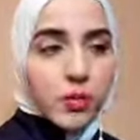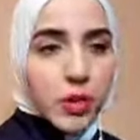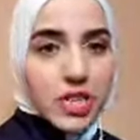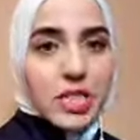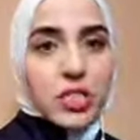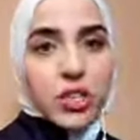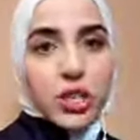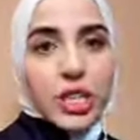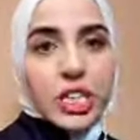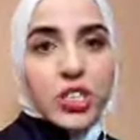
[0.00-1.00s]
blood
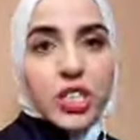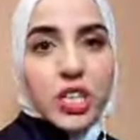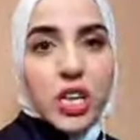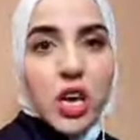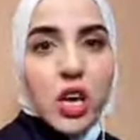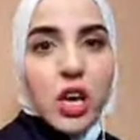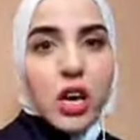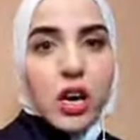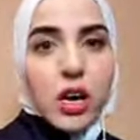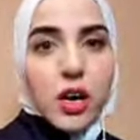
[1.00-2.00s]
circulation
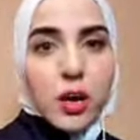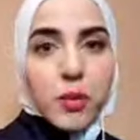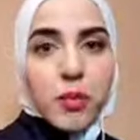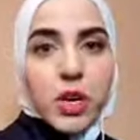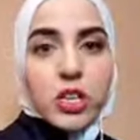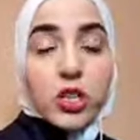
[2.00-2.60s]
um,